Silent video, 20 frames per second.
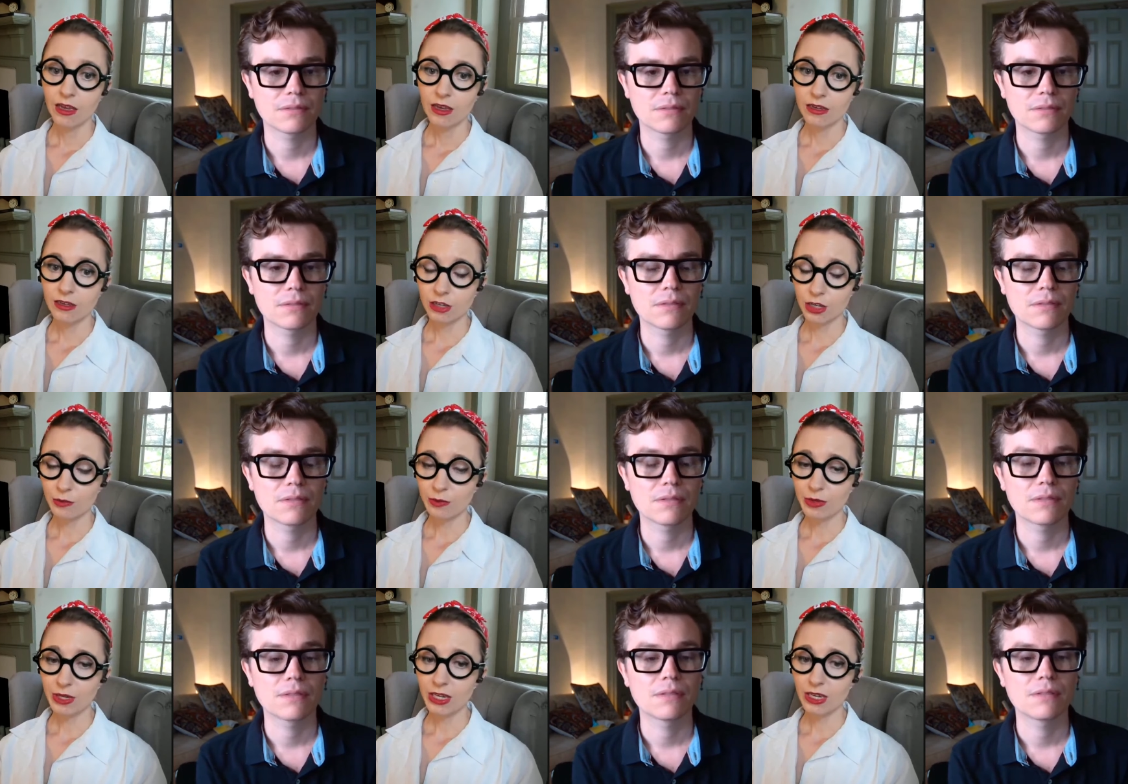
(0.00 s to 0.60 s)

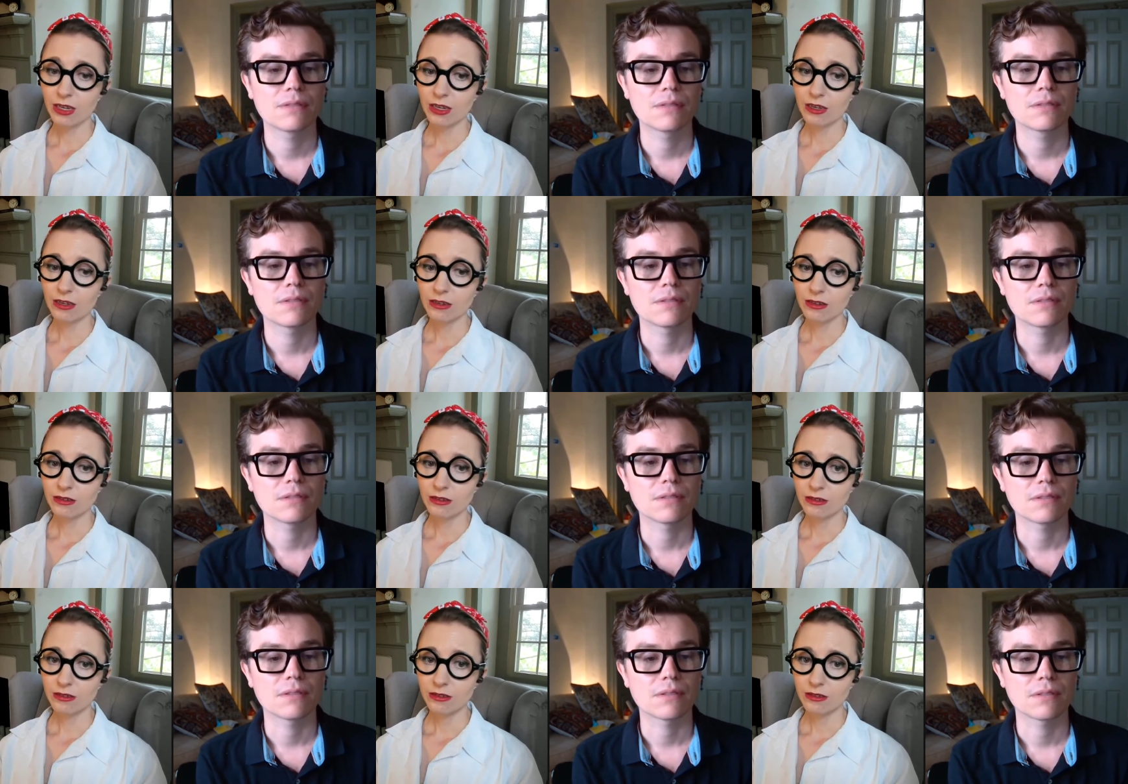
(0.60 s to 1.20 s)
Speaker 1: Could be.
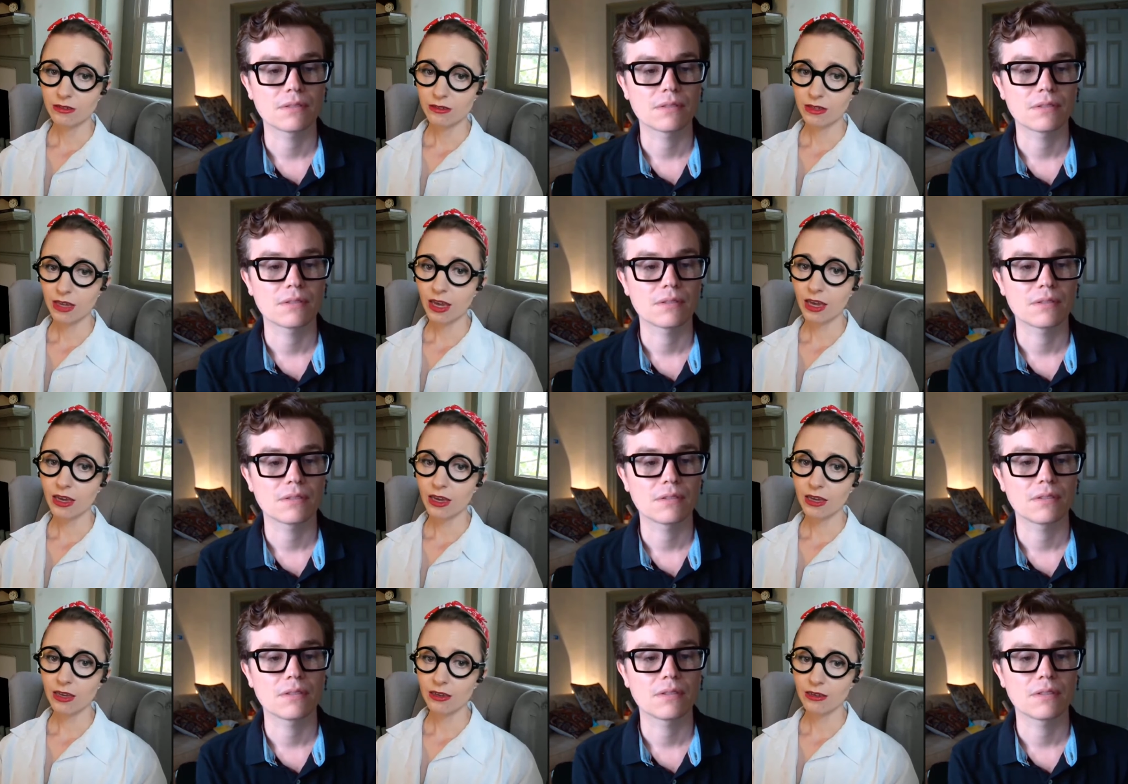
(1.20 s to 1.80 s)

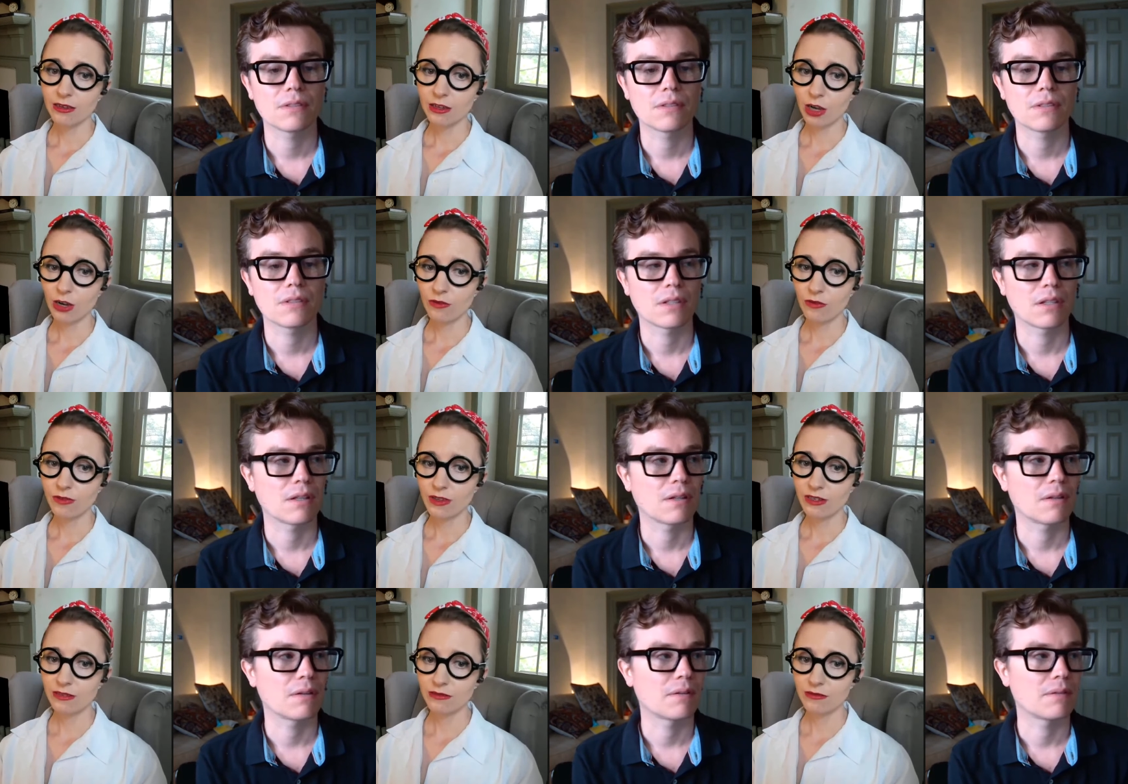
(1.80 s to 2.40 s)
Yeah.
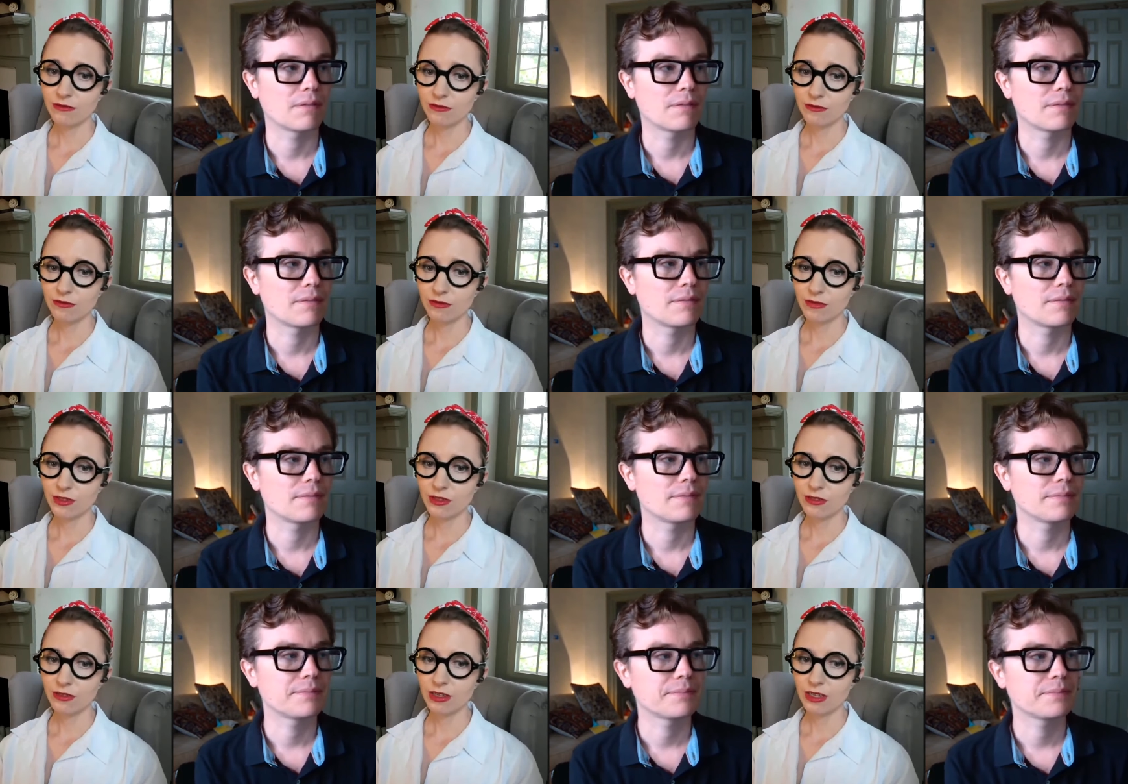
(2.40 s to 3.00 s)
COVID
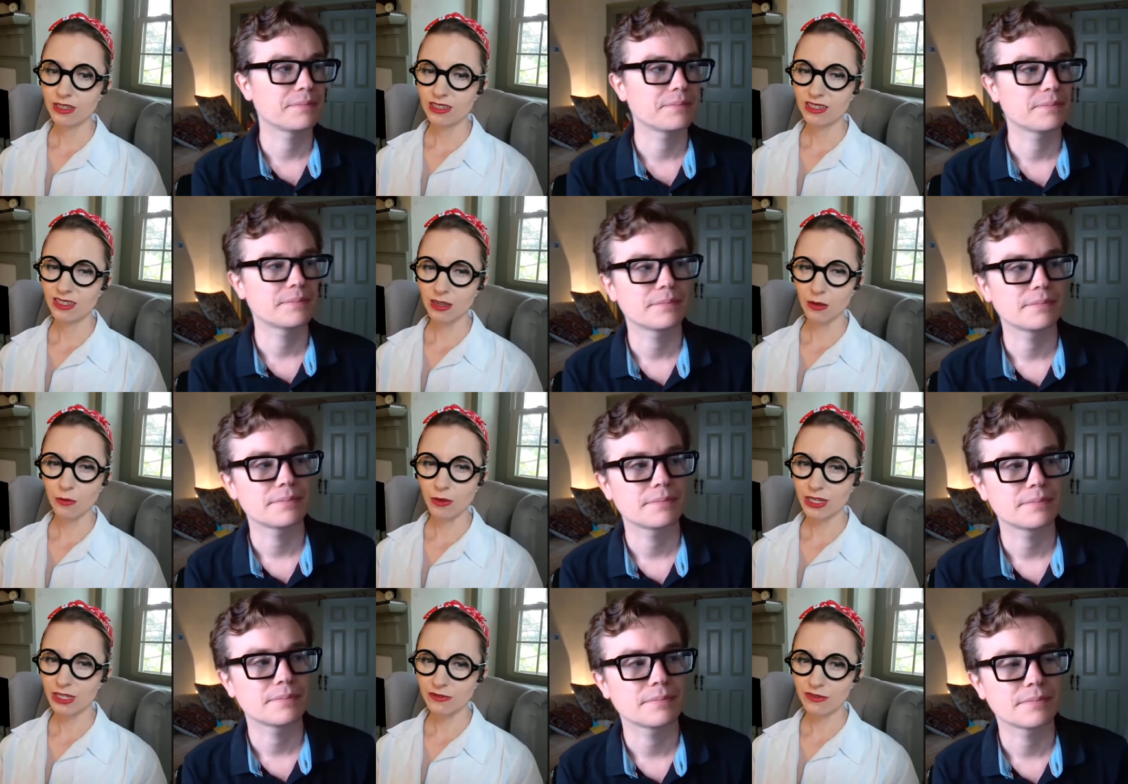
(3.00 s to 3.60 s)
in some
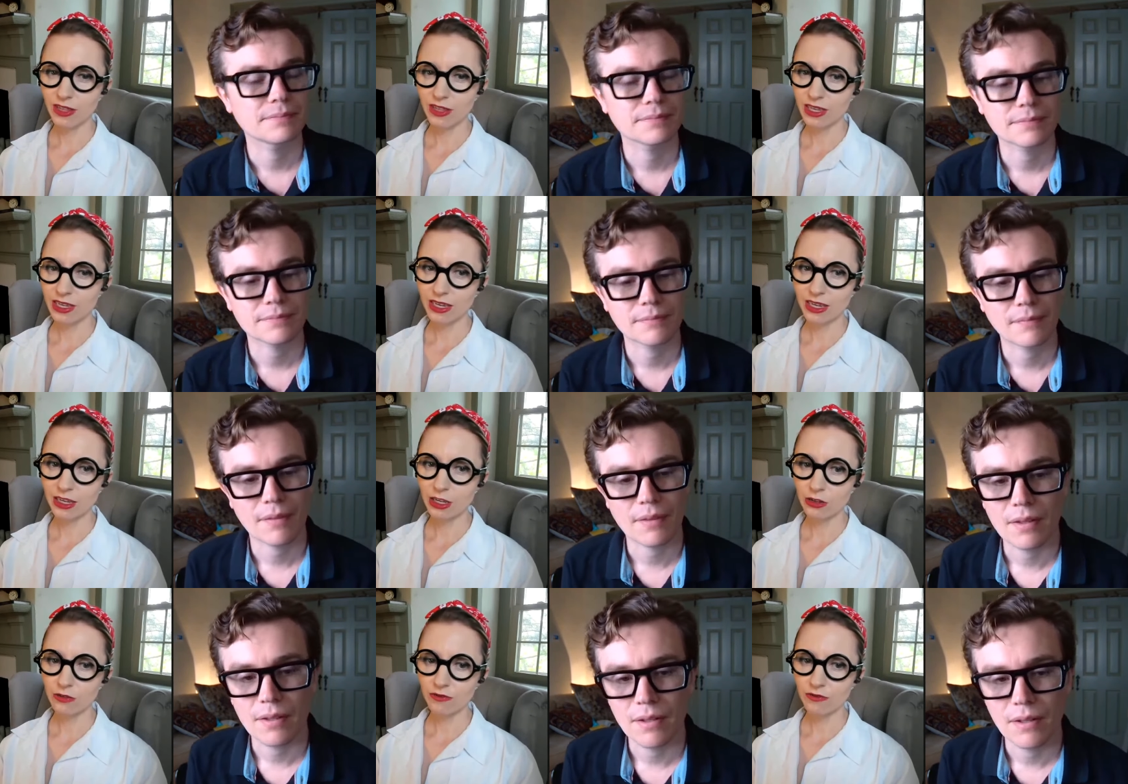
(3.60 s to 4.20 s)
ways felt like it
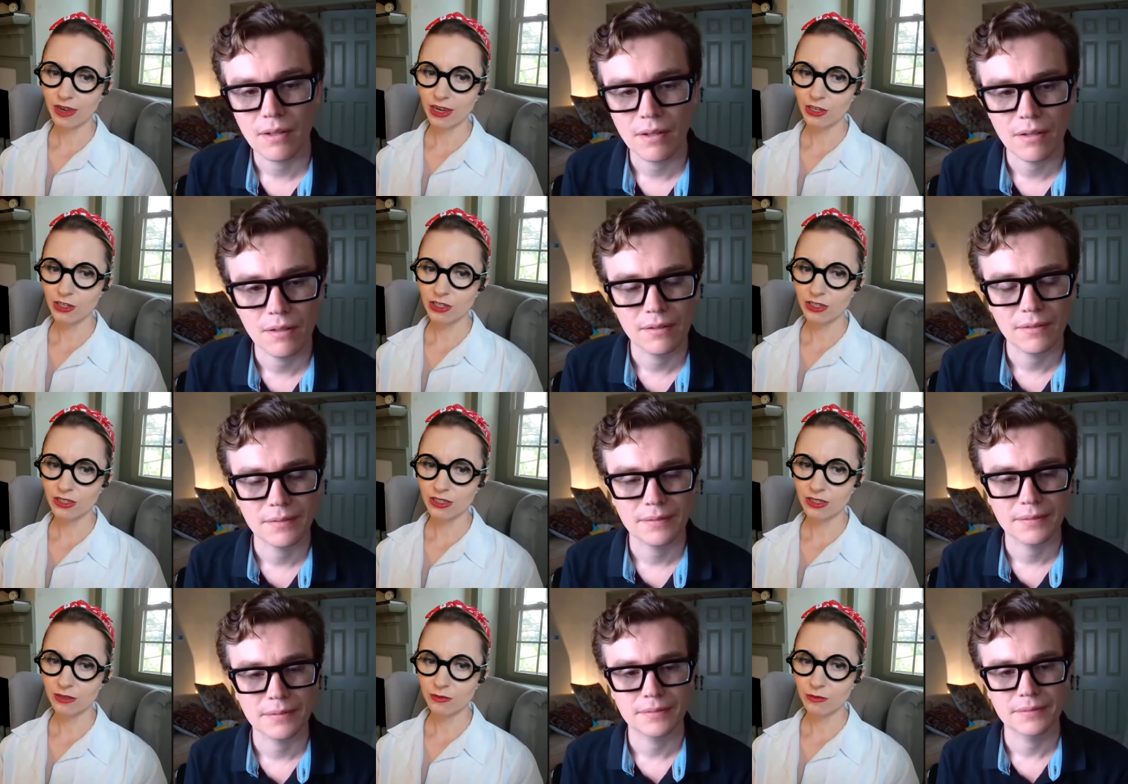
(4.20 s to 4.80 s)
killed fashion,
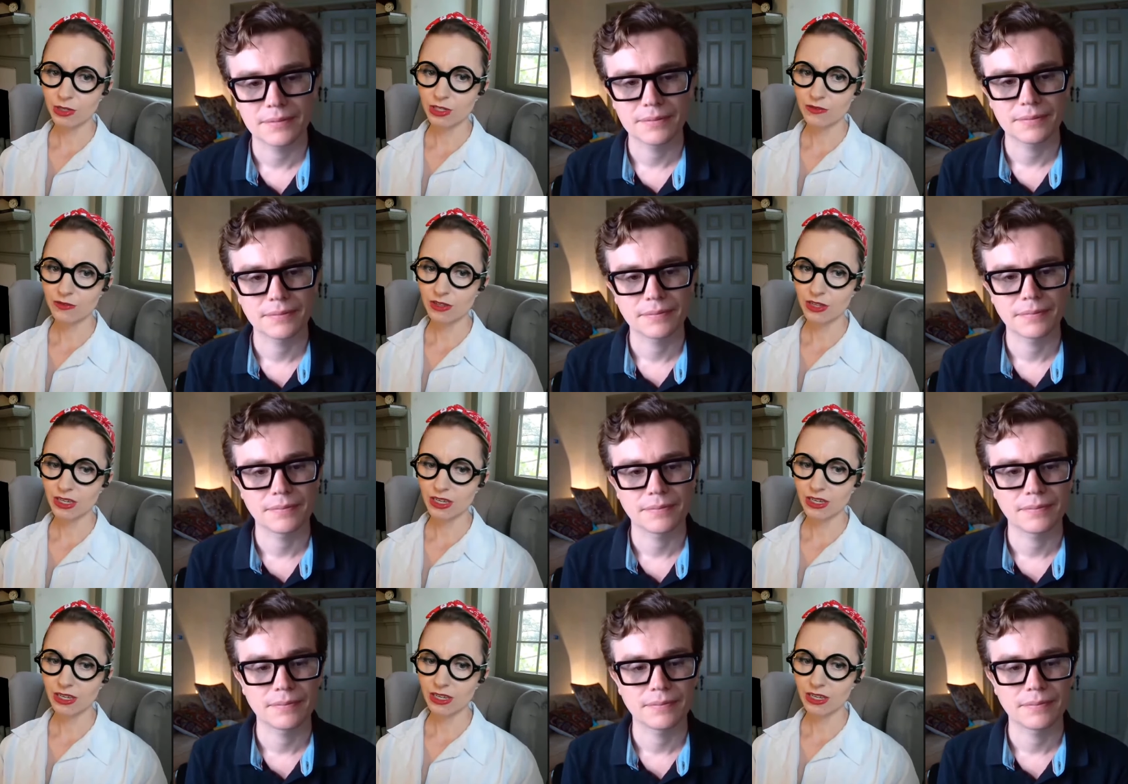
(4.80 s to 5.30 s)
in some ways felt like